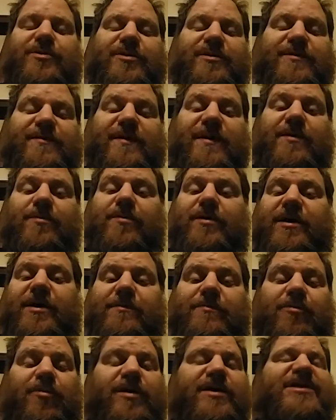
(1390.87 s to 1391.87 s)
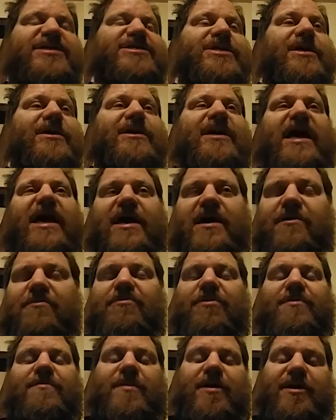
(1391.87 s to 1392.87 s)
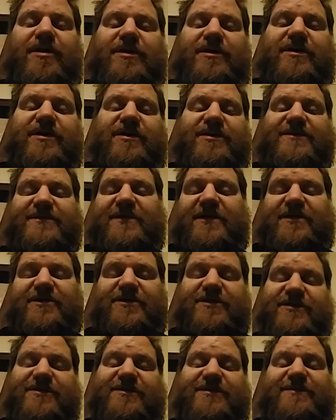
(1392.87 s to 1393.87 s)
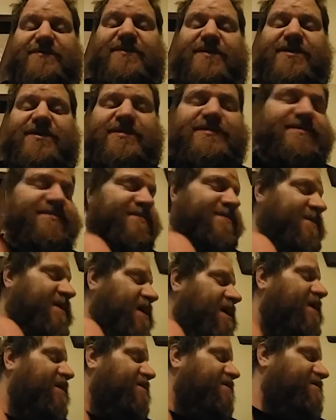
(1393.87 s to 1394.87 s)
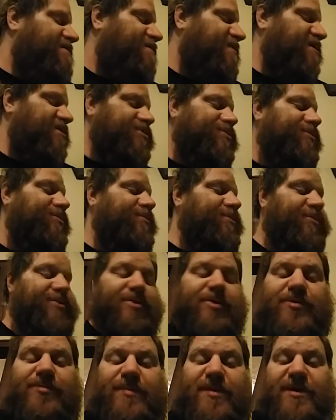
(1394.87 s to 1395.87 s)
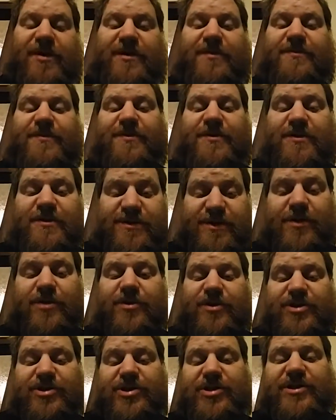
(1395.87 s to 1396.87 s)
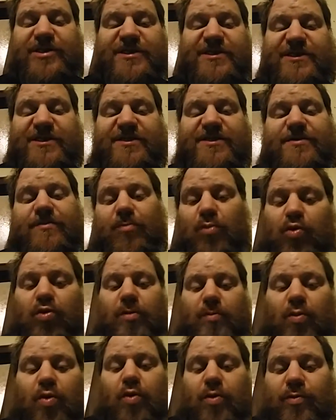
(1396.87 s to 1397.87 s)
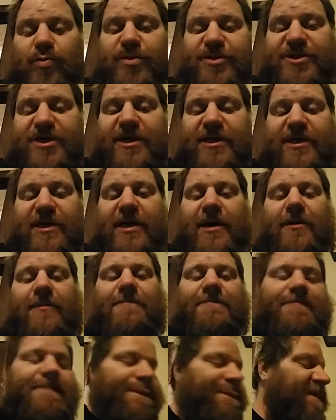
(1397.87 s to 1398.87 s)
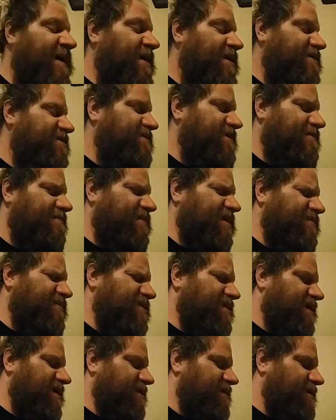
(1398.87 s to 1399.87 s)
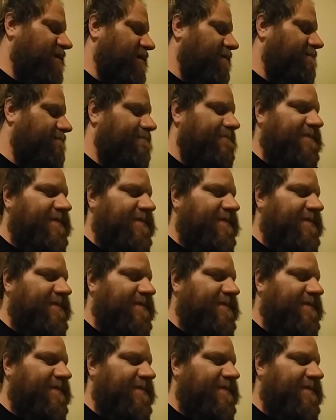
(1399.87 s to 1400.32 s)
or anything. We check everybody. That's not just a special for you, but as long as you consent to more and more, we'll check it out. Something maybe like that.